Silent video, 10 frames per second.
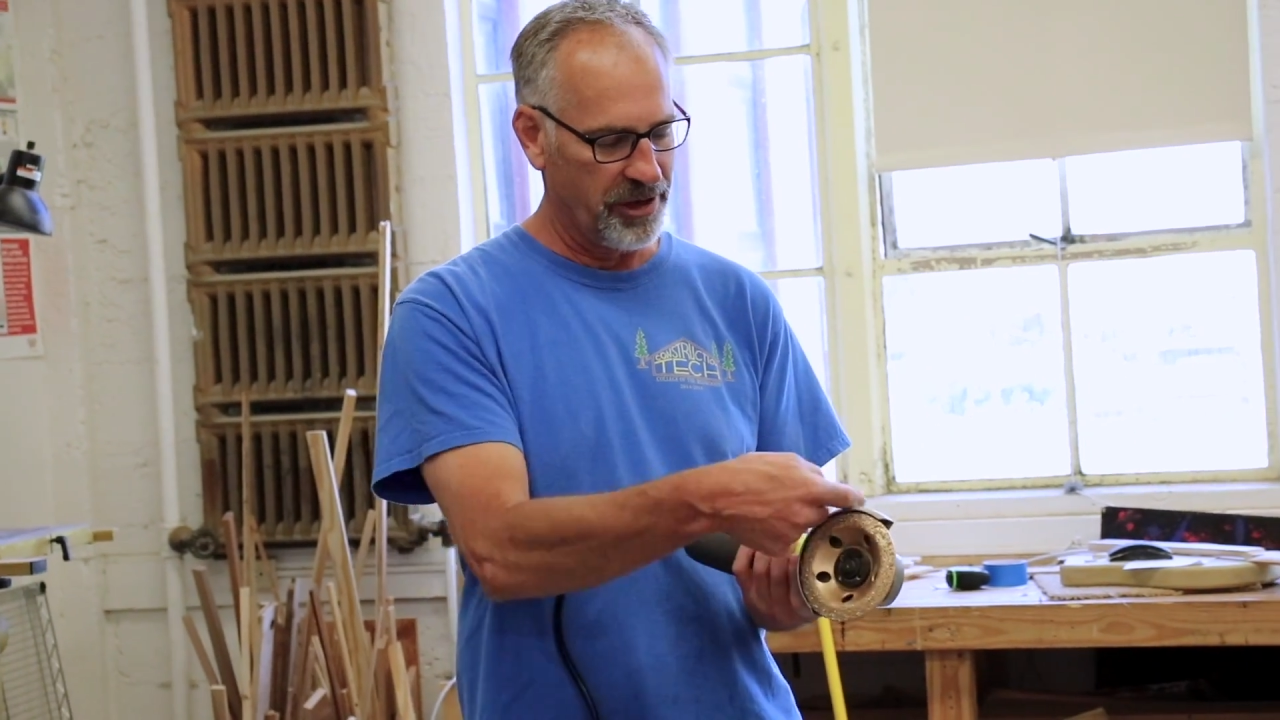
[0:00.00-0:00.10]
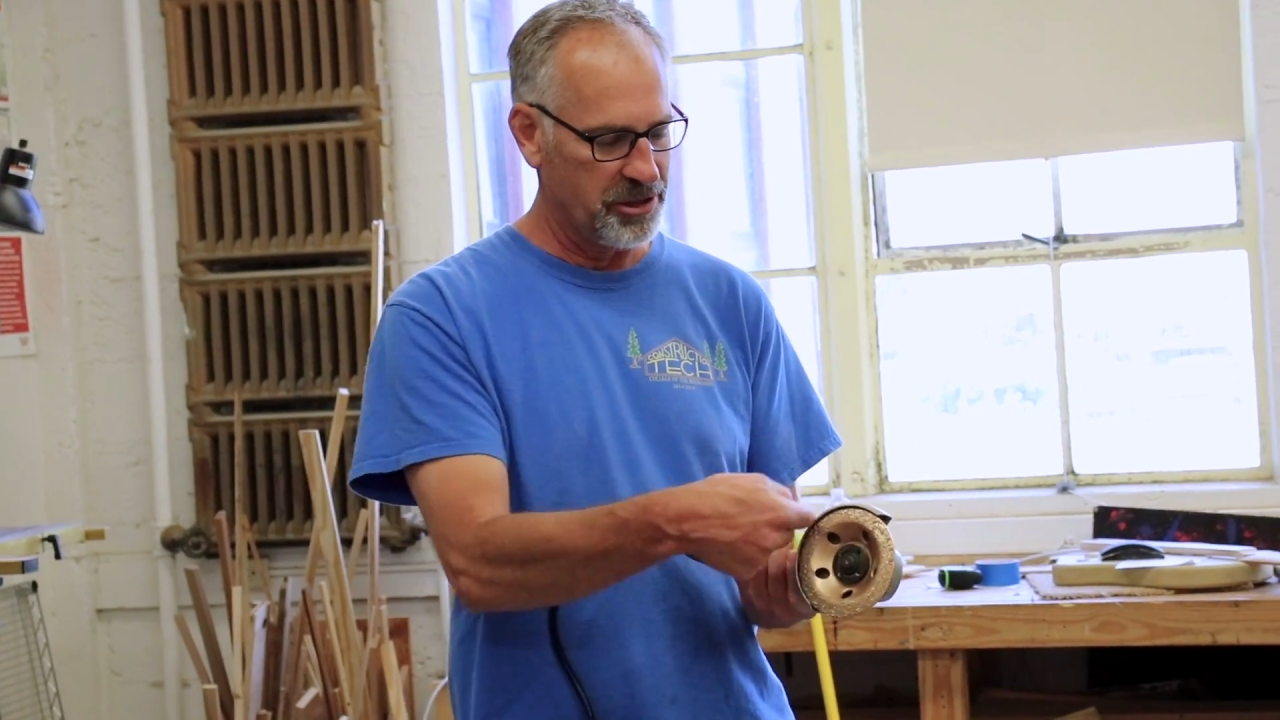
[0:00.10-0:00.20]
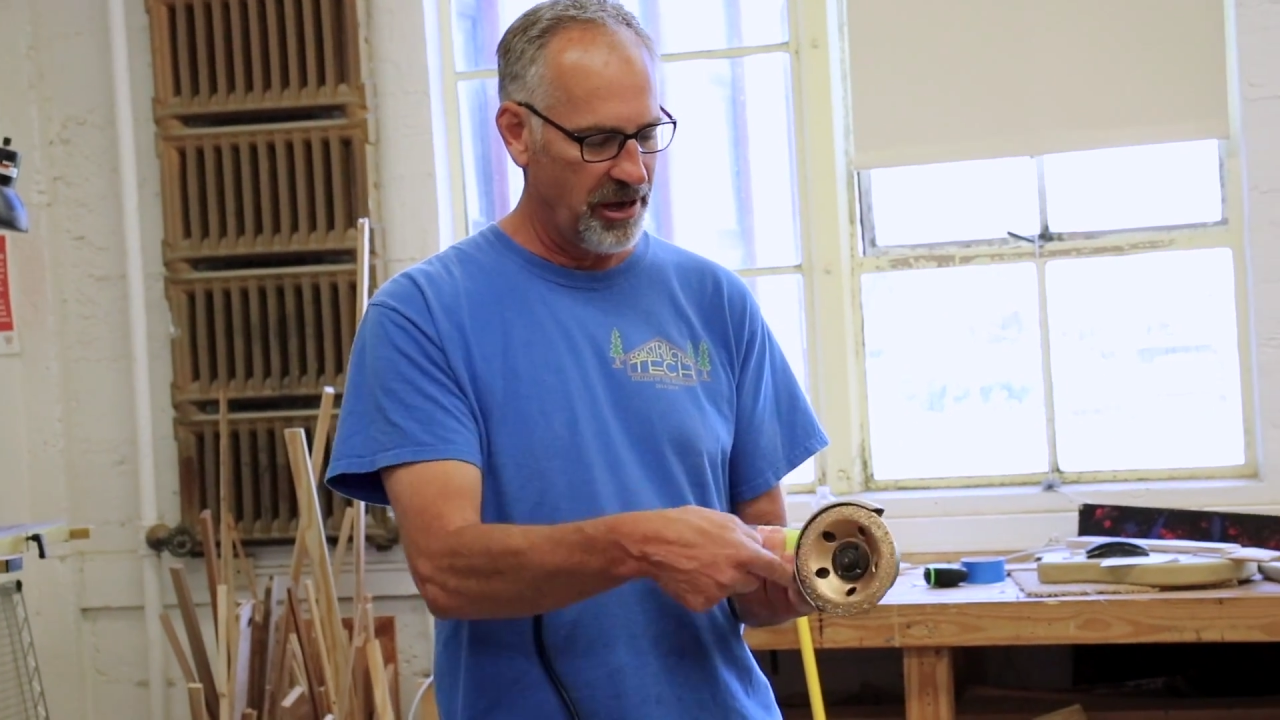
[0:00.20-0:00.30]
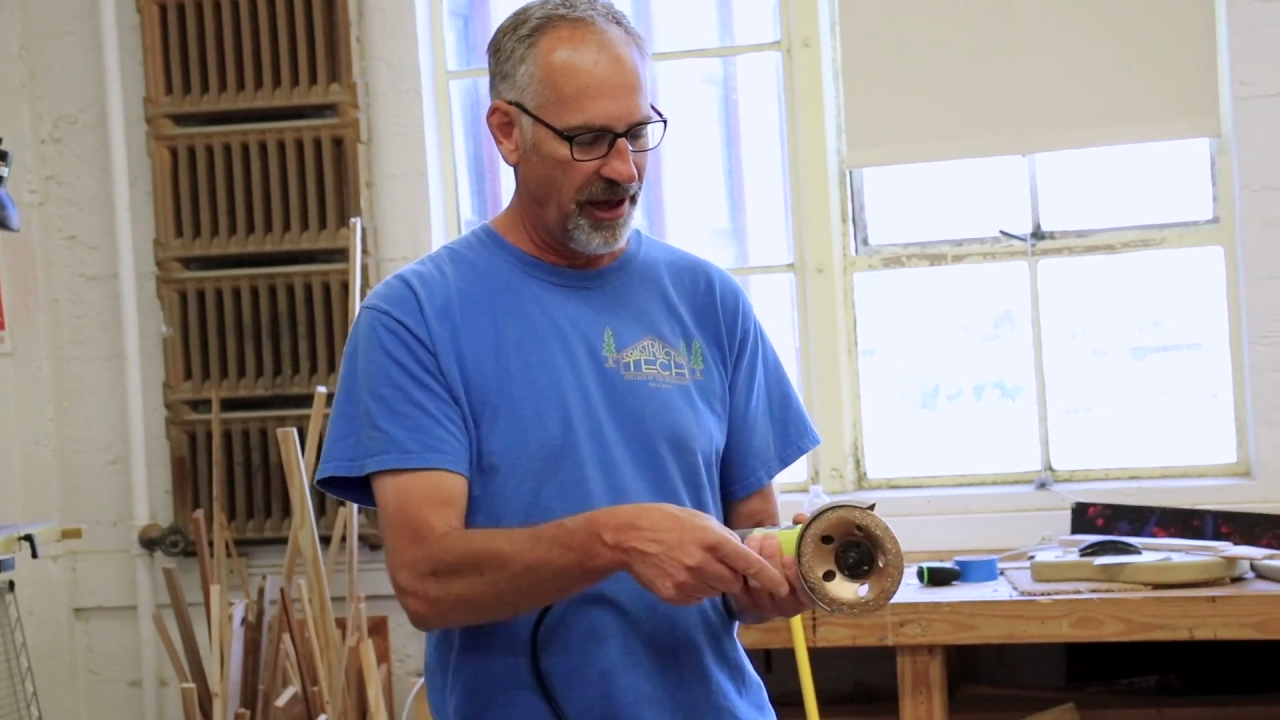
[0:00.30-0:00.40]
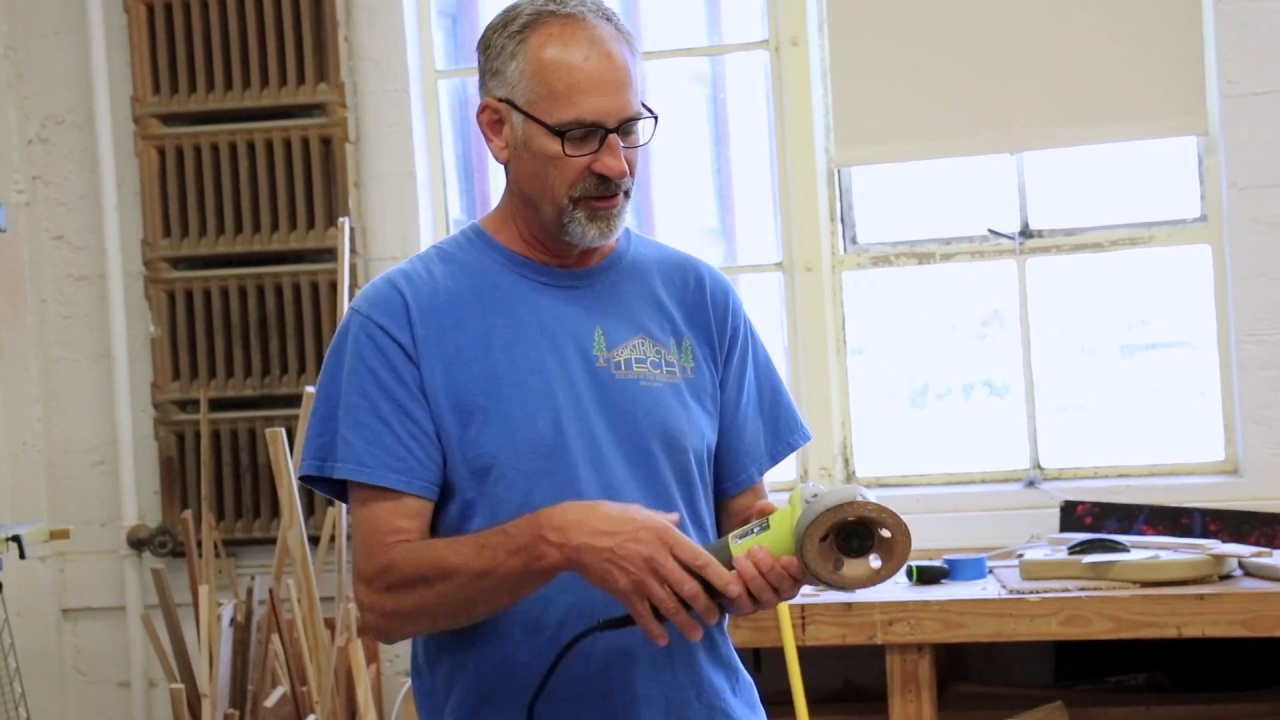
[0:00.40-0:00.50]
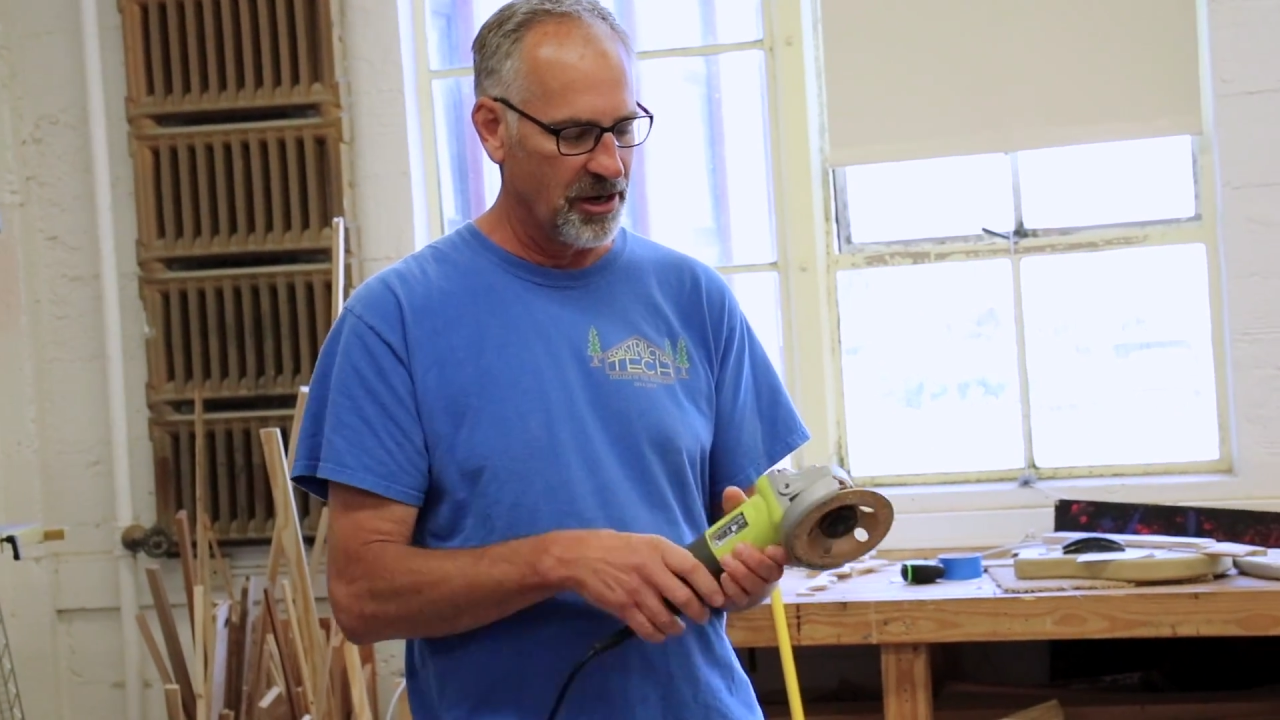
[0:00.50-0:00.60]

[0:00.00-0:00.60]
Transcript: that you have the